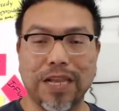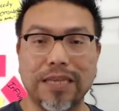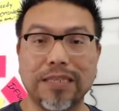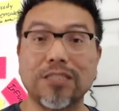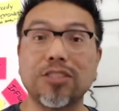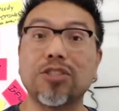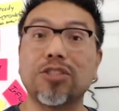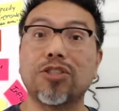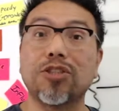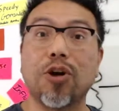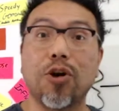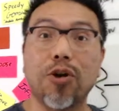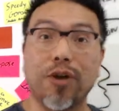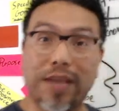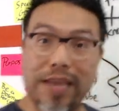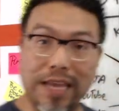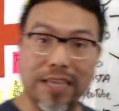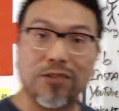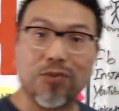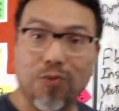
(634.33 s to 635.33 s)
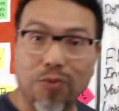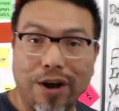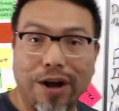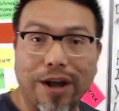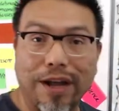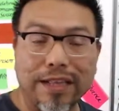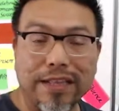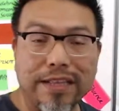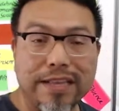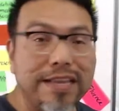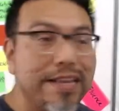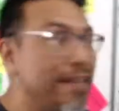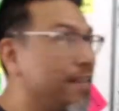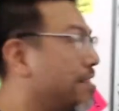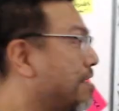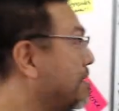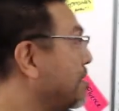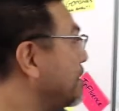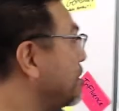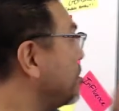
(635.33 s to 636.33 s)
So guess what?
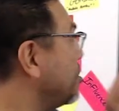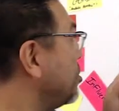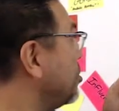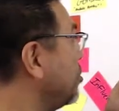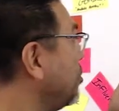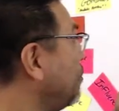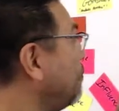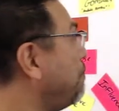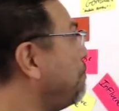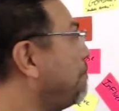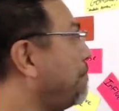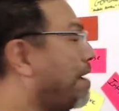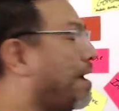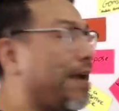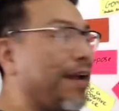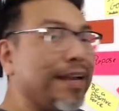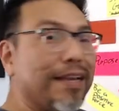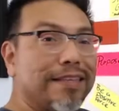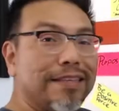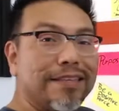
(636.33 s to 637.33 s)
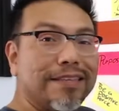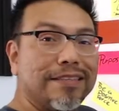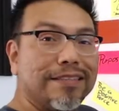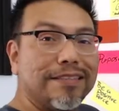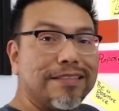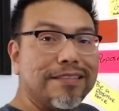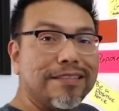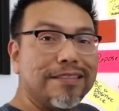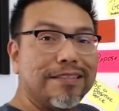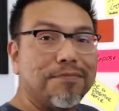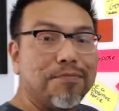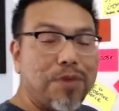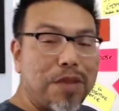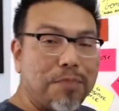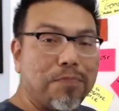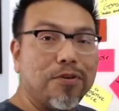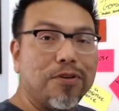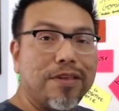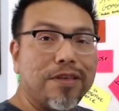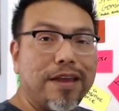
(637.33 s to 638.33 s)
You'll find
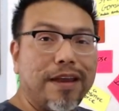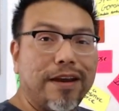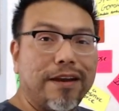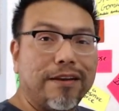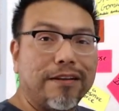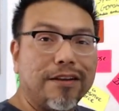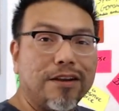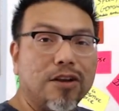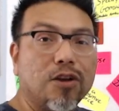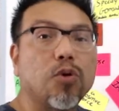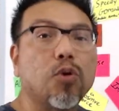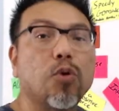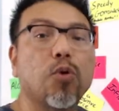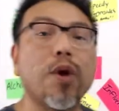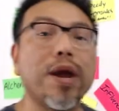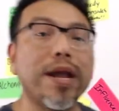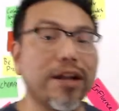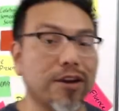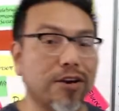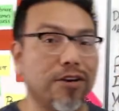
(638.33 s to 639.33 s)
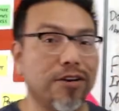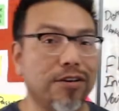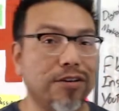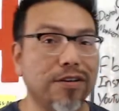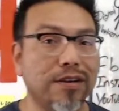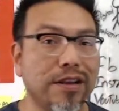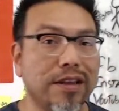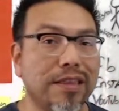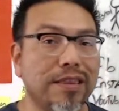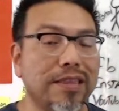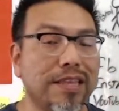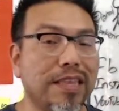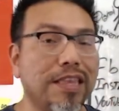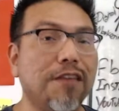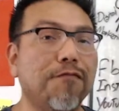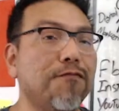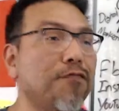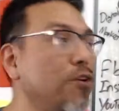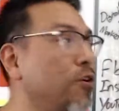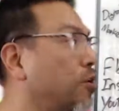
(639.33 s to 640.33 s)
people there quicker than
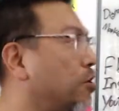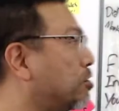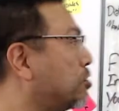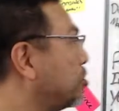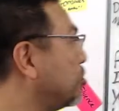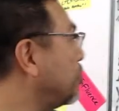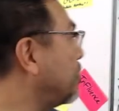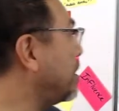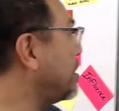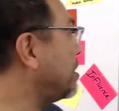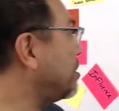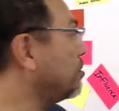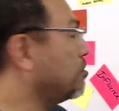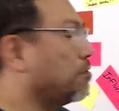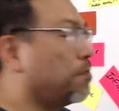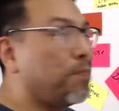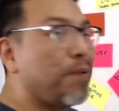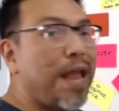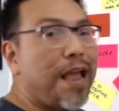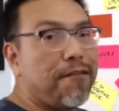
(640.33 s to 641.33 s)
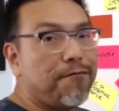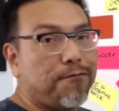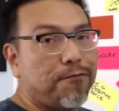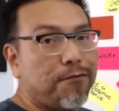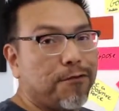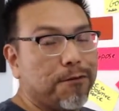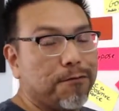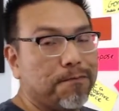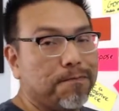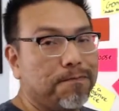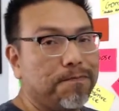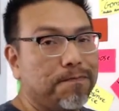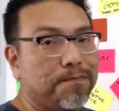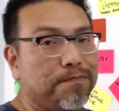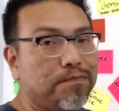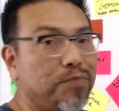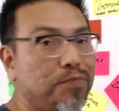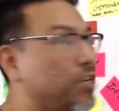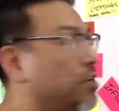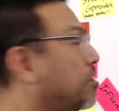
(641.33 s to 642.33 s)
if you go to any other platform
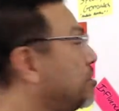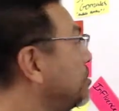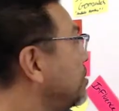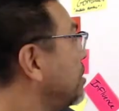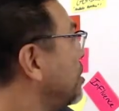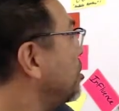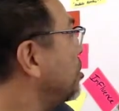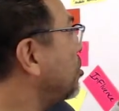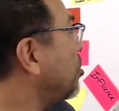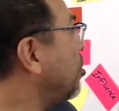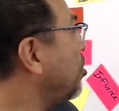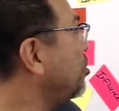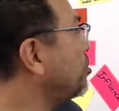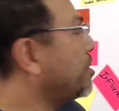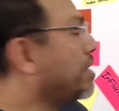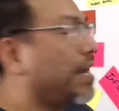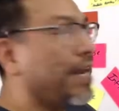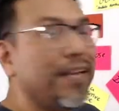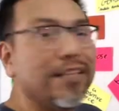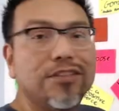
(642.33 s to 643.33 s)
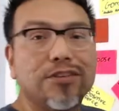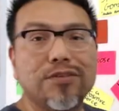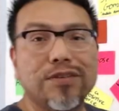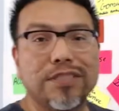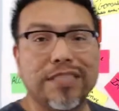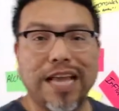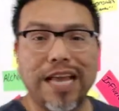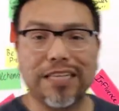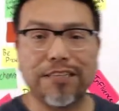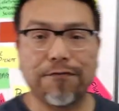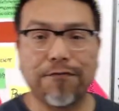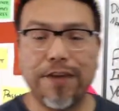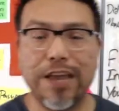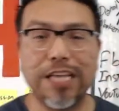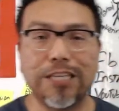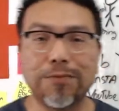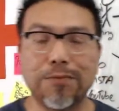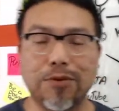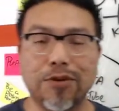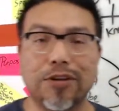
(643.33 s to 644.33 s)
because all you got to do is ask
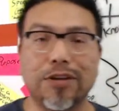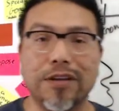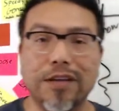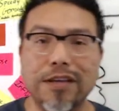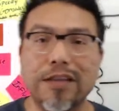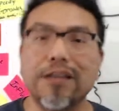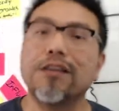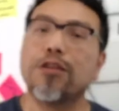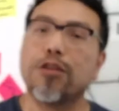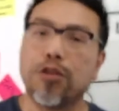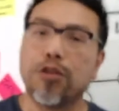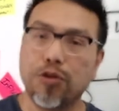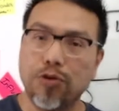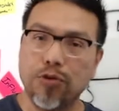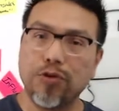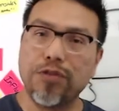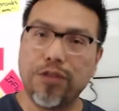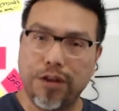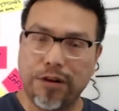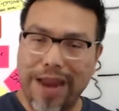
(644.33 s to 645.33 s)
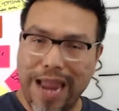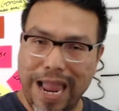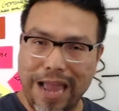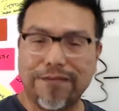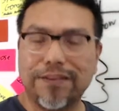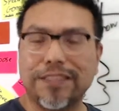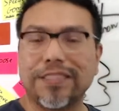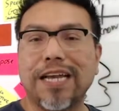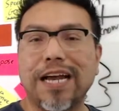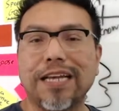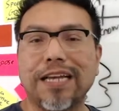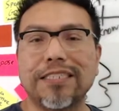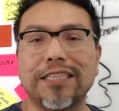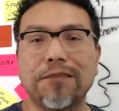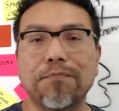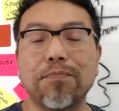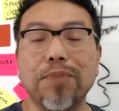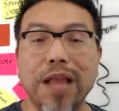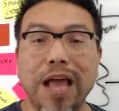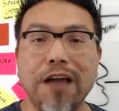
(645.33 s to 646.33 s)
Facebook through their
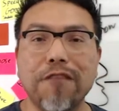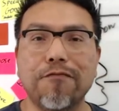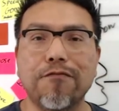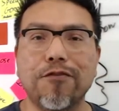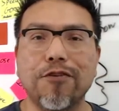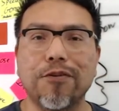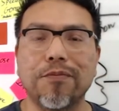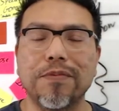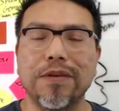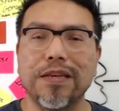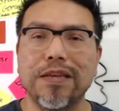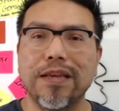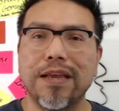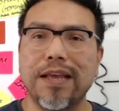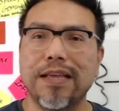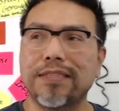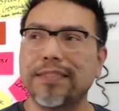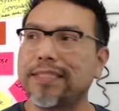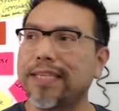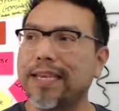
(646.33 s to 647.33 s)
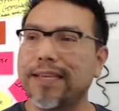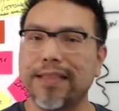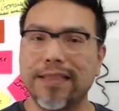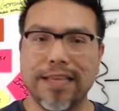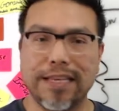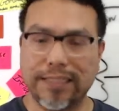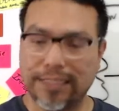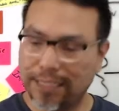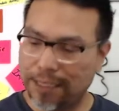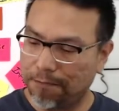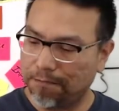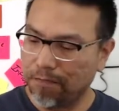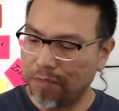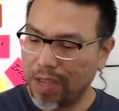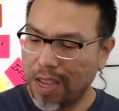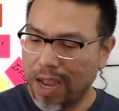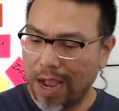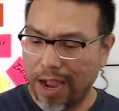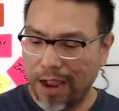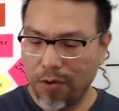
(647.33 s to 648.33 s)
advertising platform and say, listen,
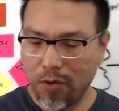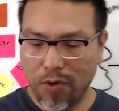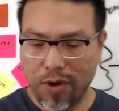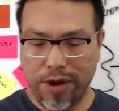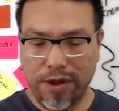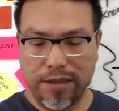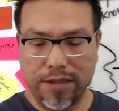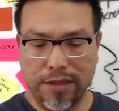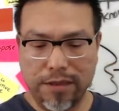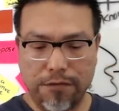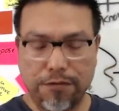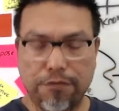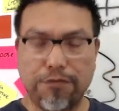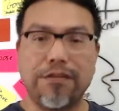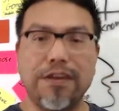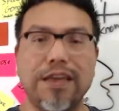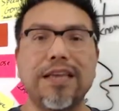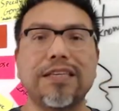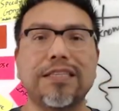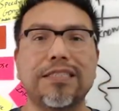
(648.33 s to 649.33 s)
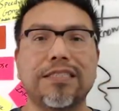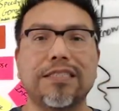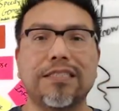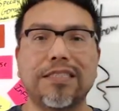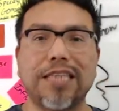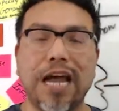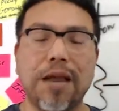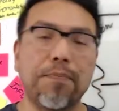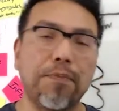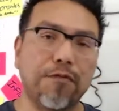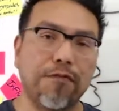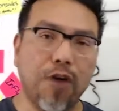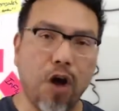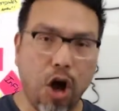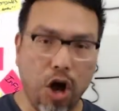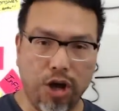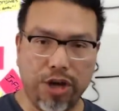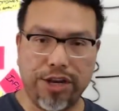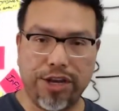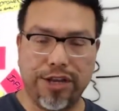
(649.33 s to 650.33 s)
I want this type of
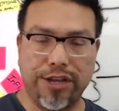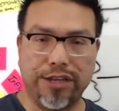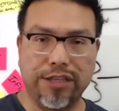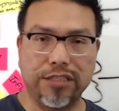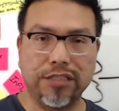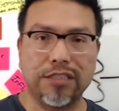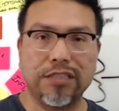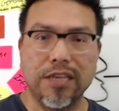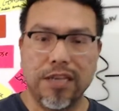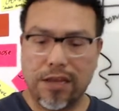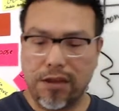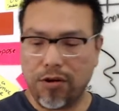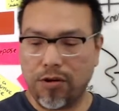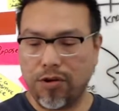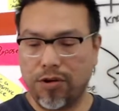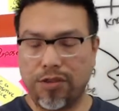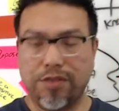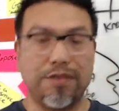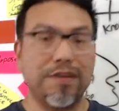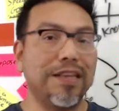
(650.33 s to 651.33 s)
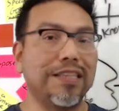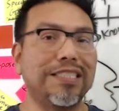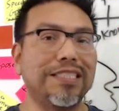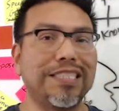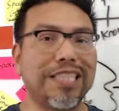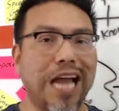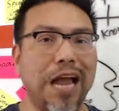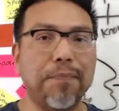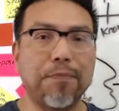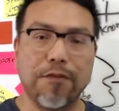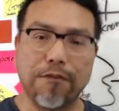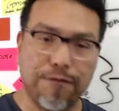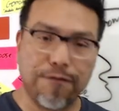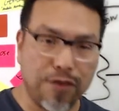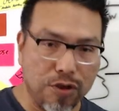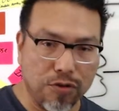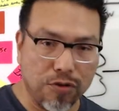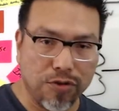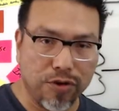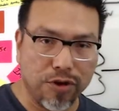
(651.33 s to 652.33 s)
audience or this type of
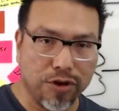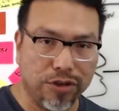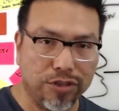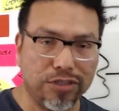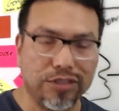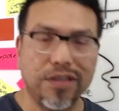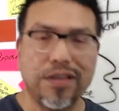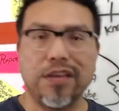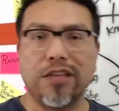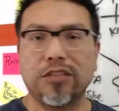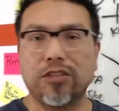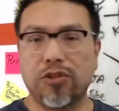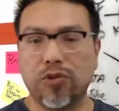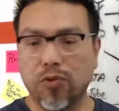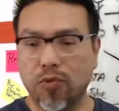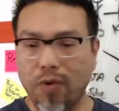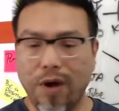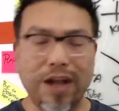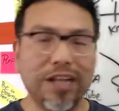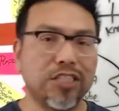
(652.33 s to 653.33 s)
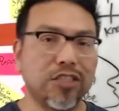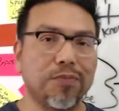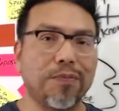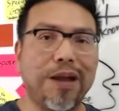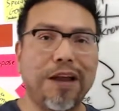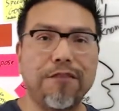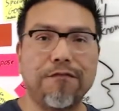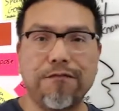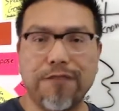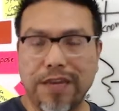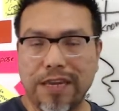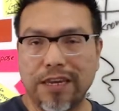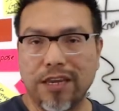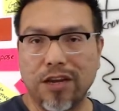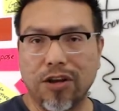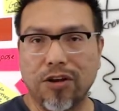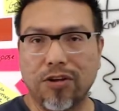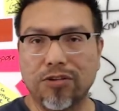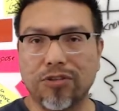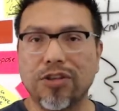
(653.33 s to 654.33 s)
viewers to watch my
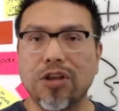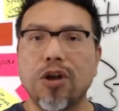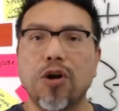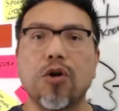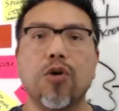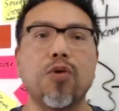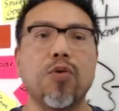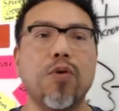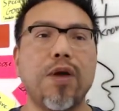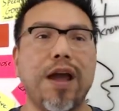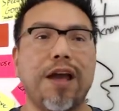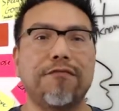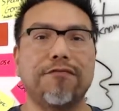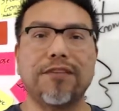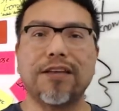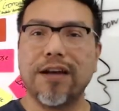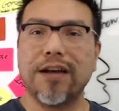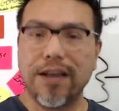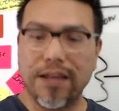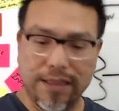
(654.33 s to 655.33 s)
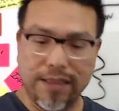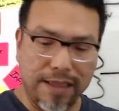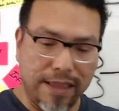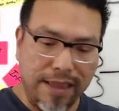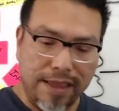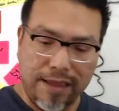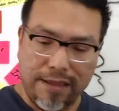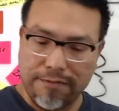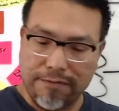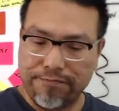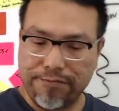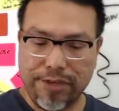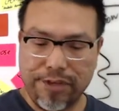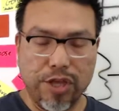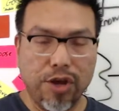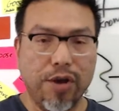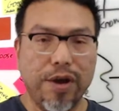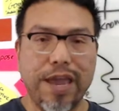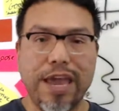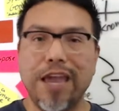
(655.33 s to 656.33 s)
videos who have done, you
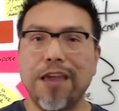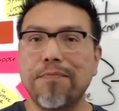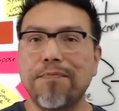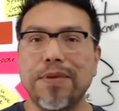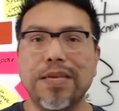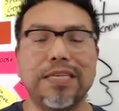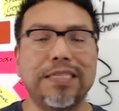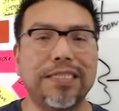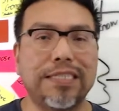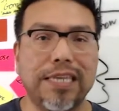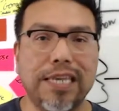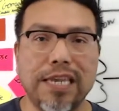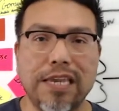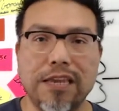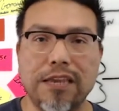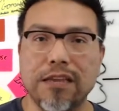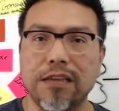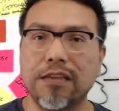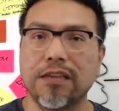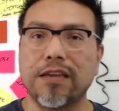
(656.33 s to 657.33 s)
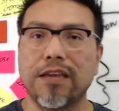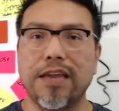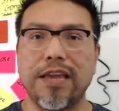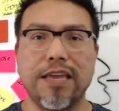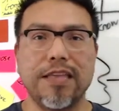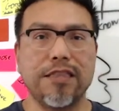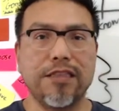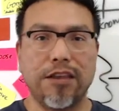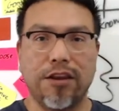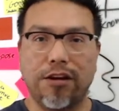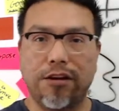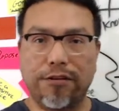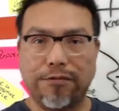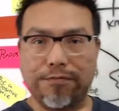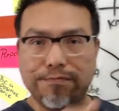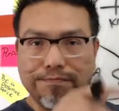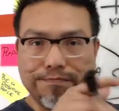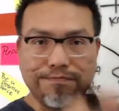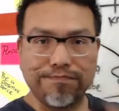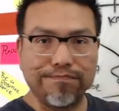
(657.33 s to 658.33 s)
know, ABC in their